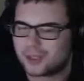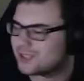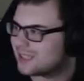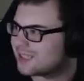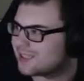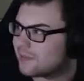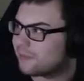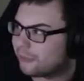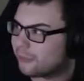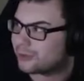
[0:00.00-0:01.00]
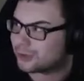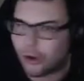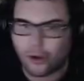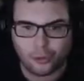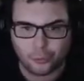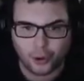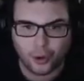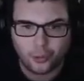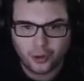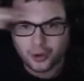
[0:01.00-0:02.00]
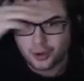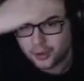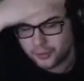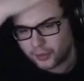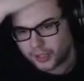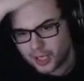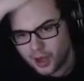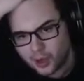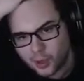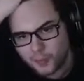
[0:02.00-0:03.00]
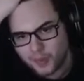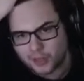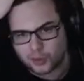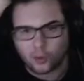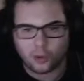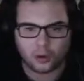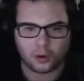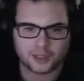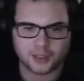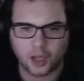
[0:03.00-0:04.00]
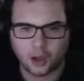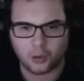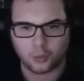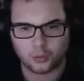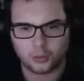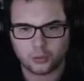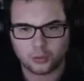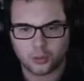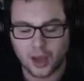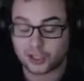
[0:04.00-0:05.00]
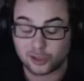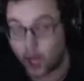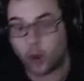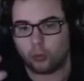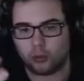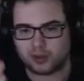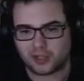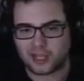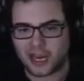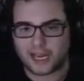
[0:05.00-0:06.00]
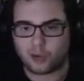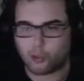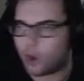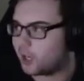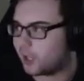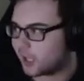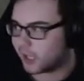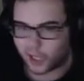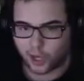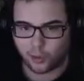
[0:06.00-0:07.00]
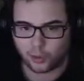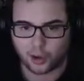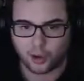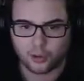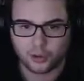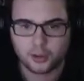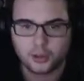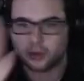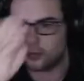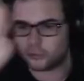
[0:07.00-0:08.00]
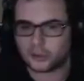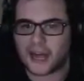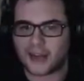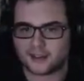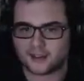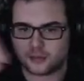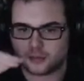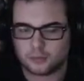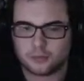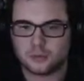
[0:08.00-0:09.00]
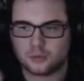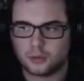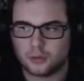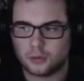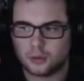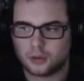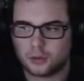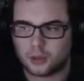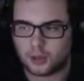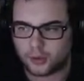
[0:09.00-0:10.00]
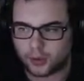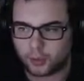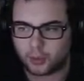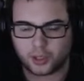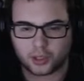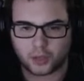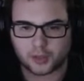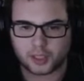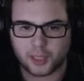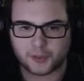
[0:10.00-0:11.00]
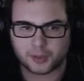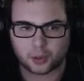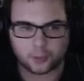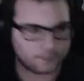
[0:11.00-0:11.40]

She's like seven foot tall, bro. Freaking knock open that door. Let's go. Actually, don't. then I gotta run and I gotta go, you know? Relax. I think we're gonna call this an episode.